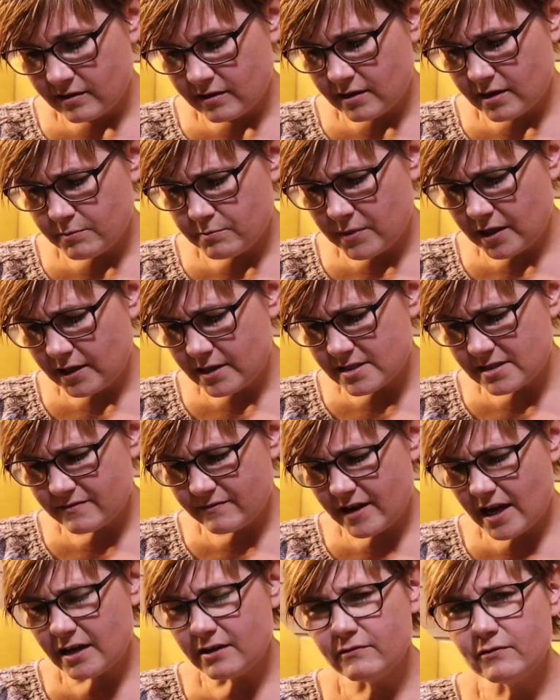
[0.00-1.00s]
the biggest
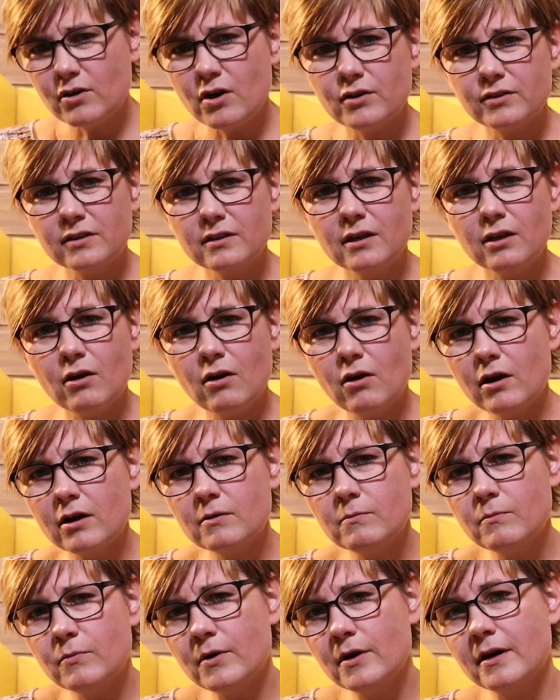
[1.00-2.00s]
fan of cotton
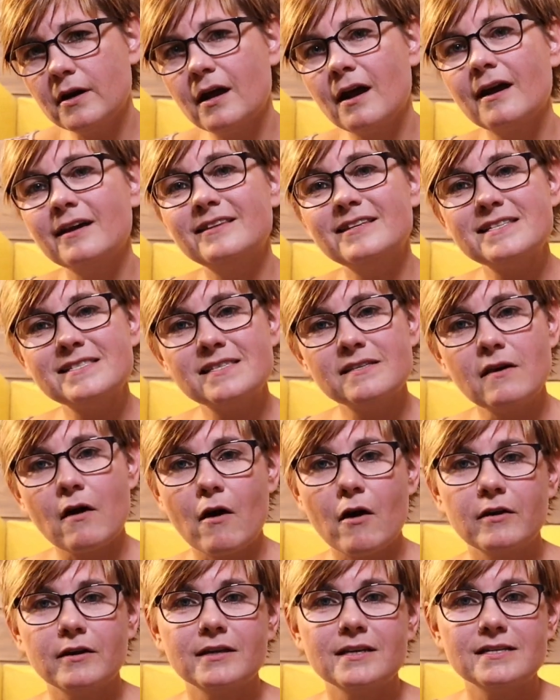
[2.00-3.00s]
yarn, but this
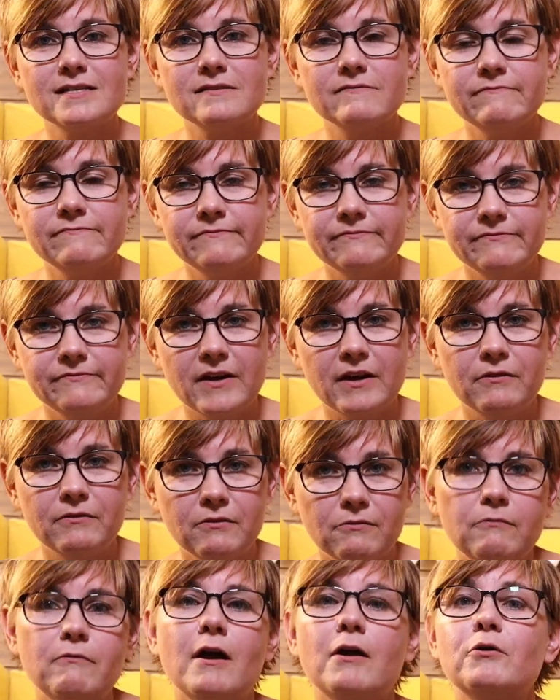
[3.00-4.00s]
yarn is
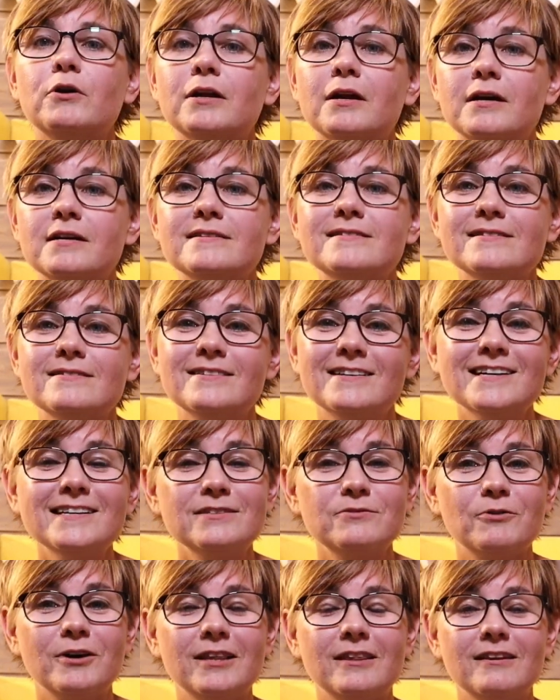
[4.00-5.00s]
very, very nice to
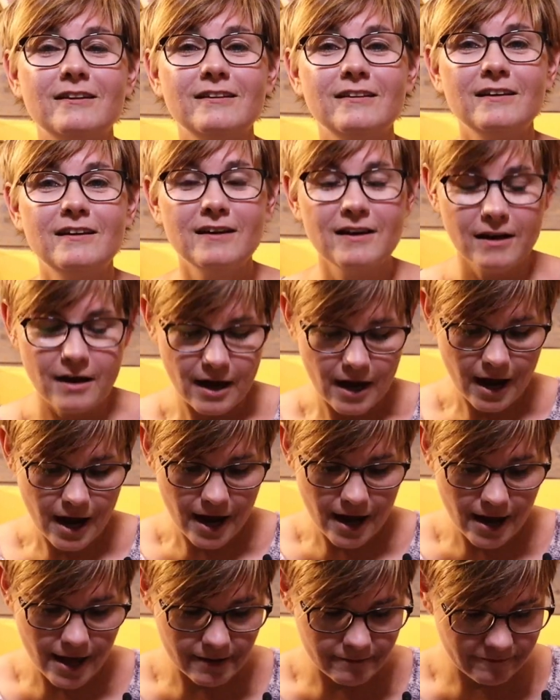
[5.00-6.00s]
knit with.
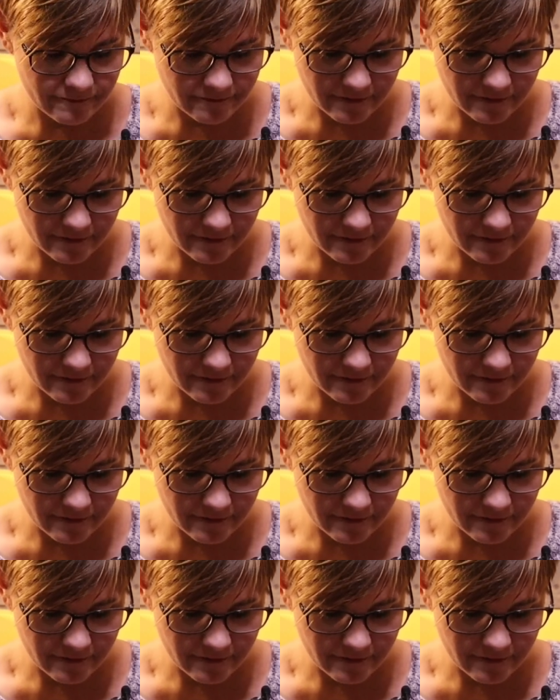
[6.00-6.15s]
I'm